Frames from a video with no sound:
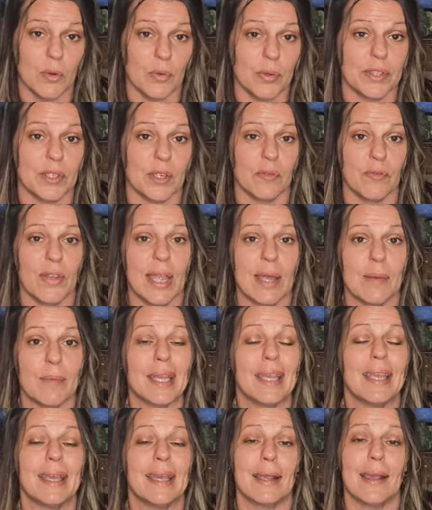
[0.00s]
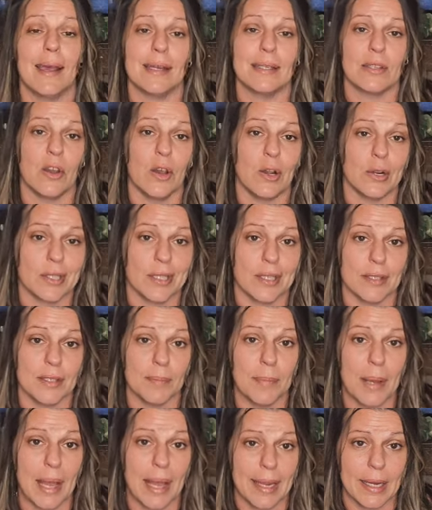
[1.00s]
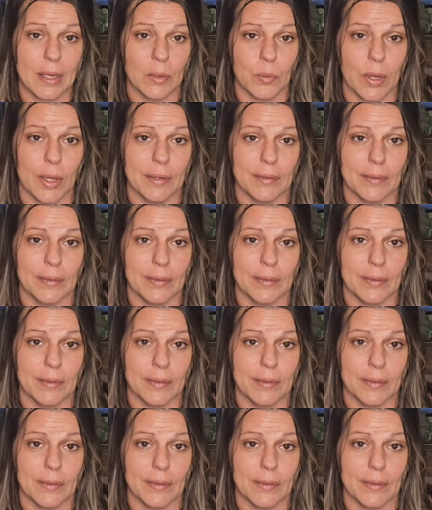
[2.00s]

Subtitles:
with their family and got talked into buying one.